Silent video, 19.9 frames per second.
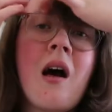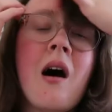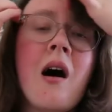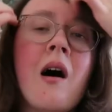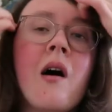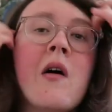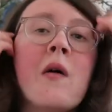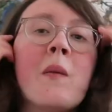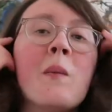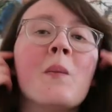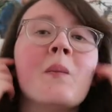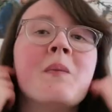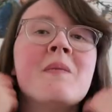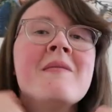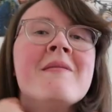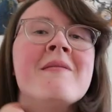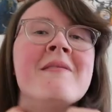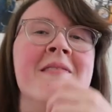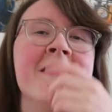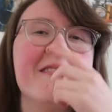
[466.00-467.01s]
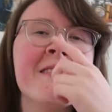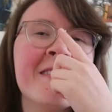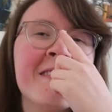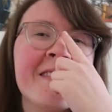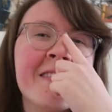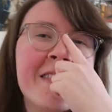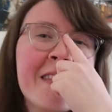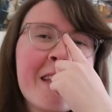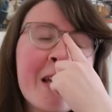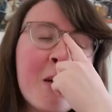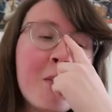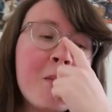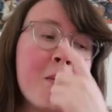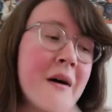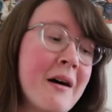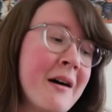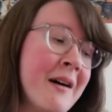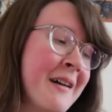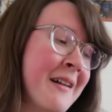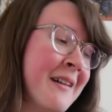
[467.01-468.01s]
Um,
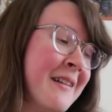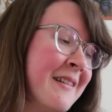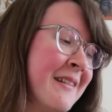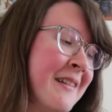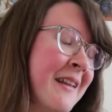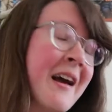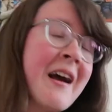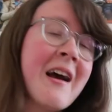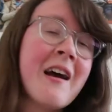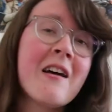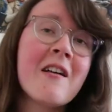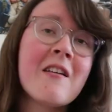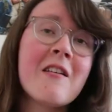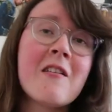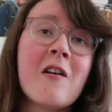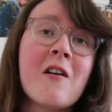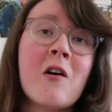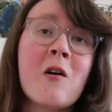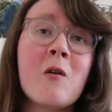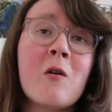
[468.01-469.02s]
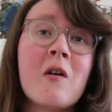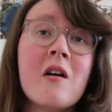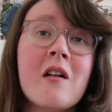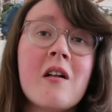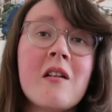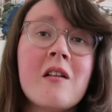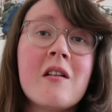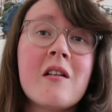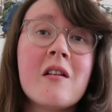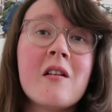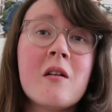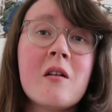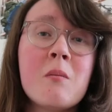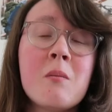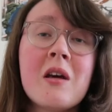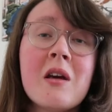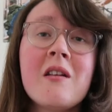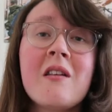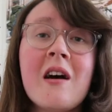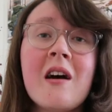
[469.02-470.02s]
but, so
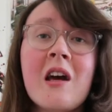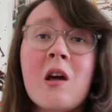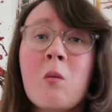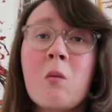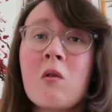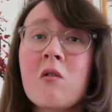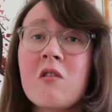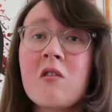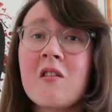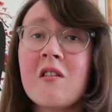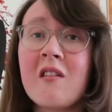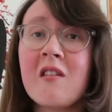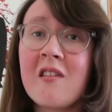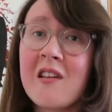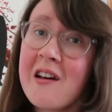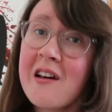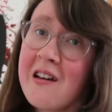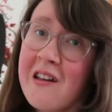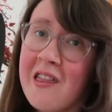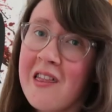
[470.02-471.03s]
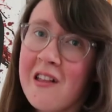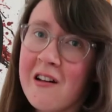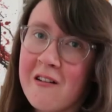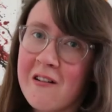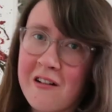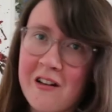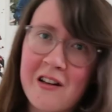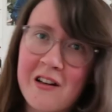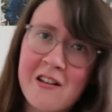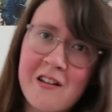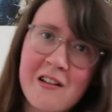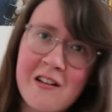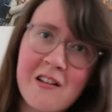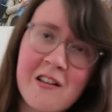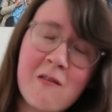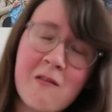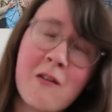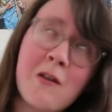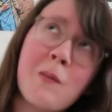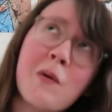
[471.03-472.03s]
Peter A. the VI created
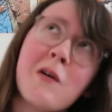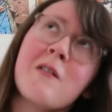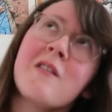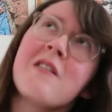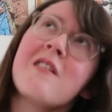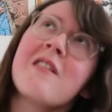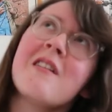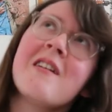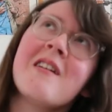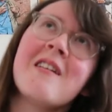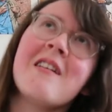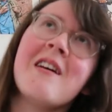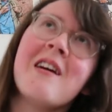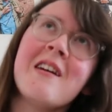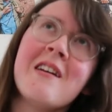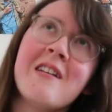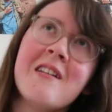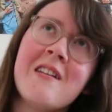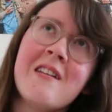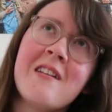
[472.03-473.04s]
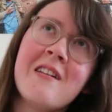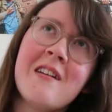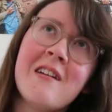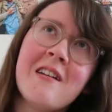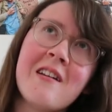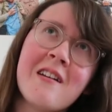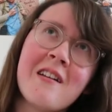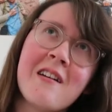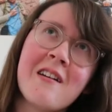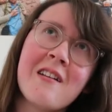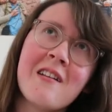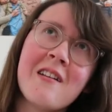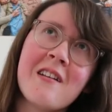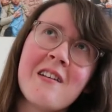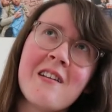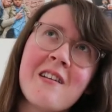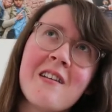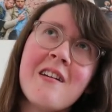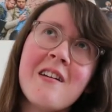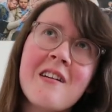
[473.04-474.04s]
the robots in
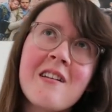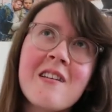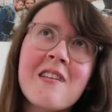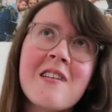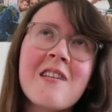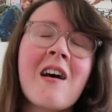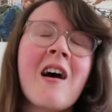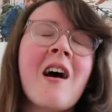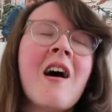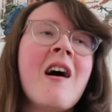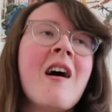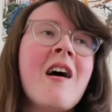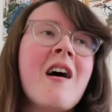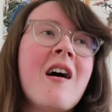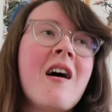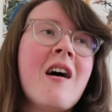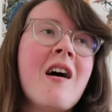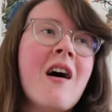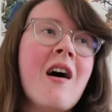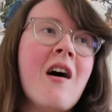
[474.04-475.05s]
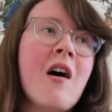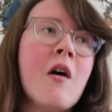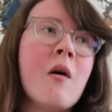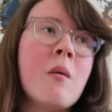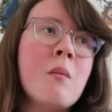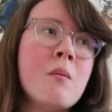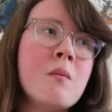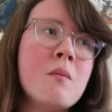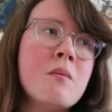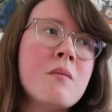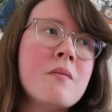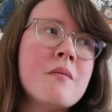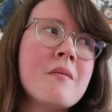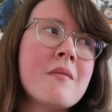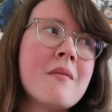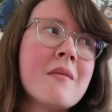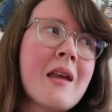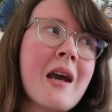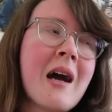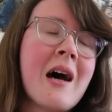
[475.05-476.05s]
1896 um,
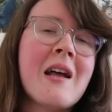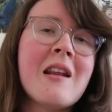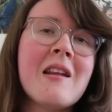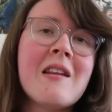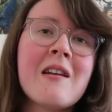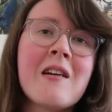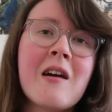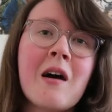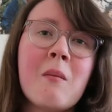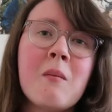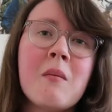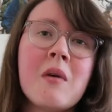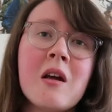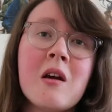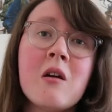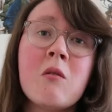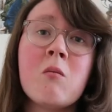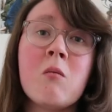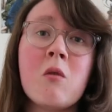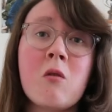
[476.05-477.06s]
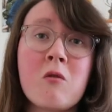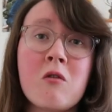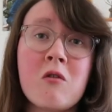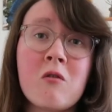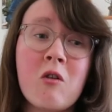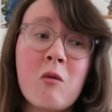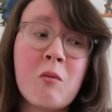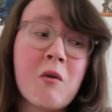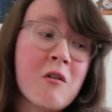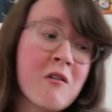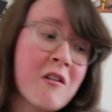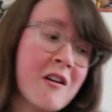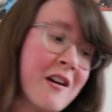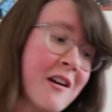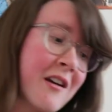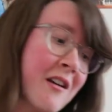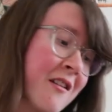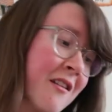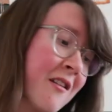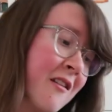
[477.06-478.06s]
and the company Walter
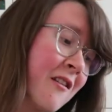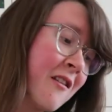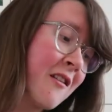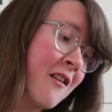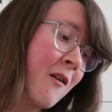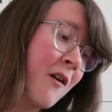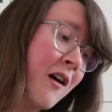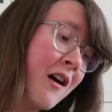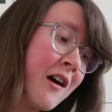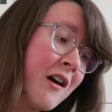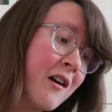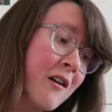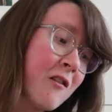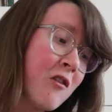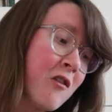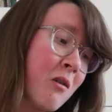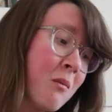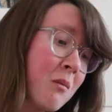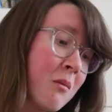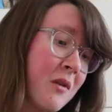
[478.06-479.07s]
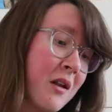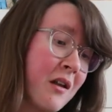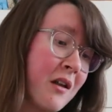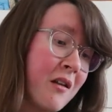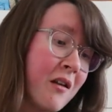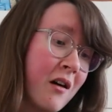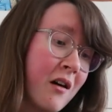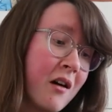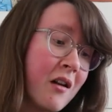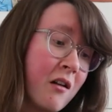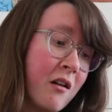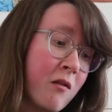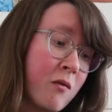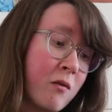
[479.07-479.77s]
Robotics. So I jumped at that. I love